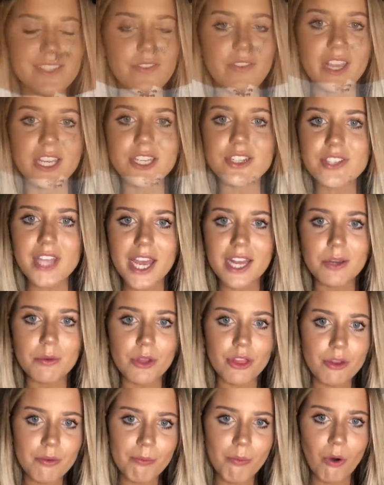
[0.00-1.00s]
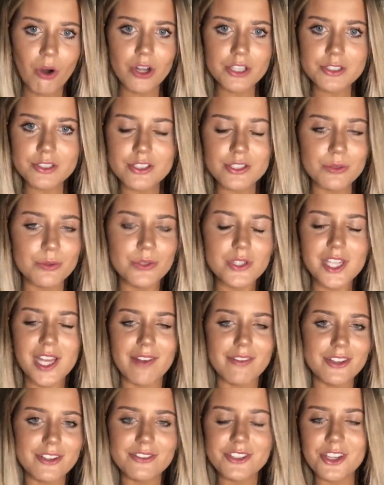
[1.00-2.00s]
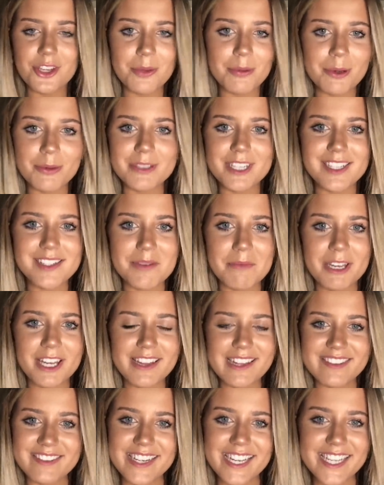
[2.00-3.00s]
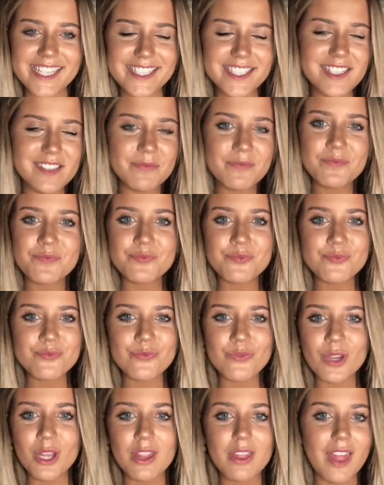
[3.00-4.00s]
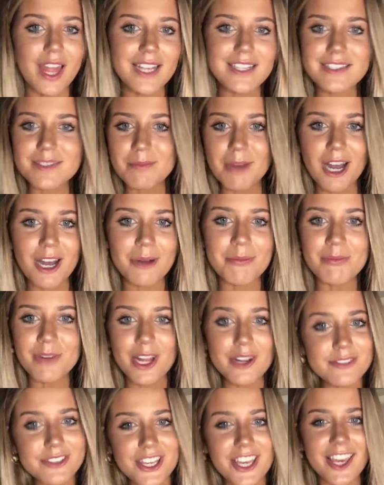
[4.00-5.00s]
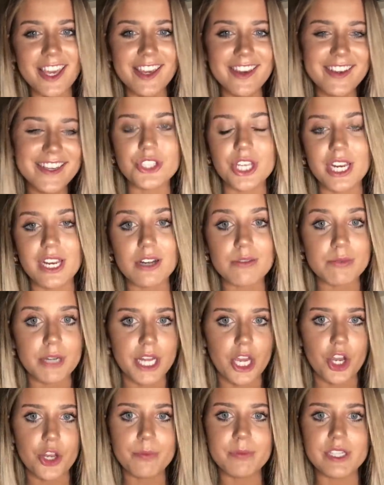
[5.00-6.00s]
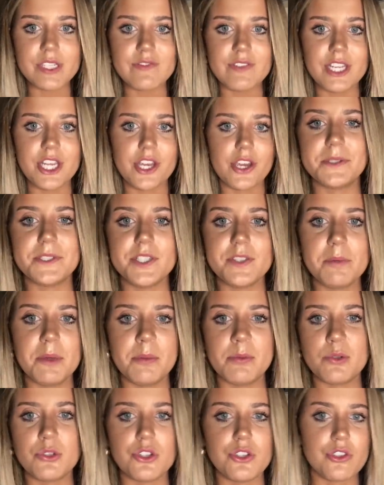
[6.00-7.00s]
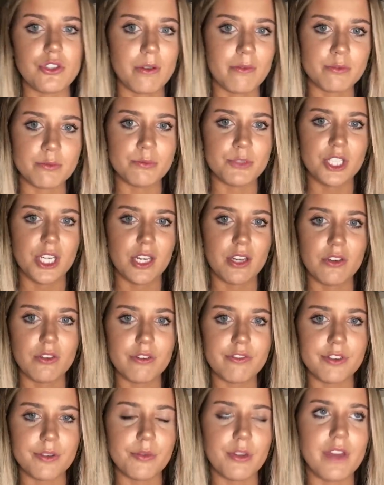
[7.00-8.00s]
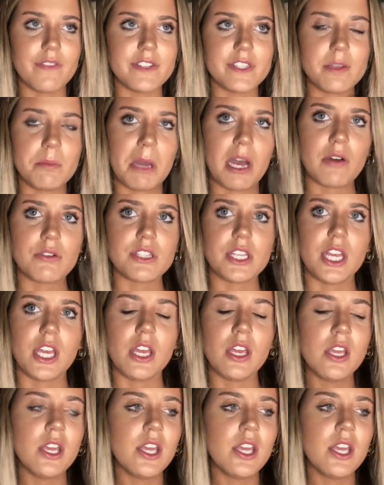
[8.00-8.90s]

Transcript: so thank you to anyone that watched all seven of you. Probably that's how many there is. Thanks, mom. Love you. I really hope this video just people to shop from Sheena, and not feel nervous about it.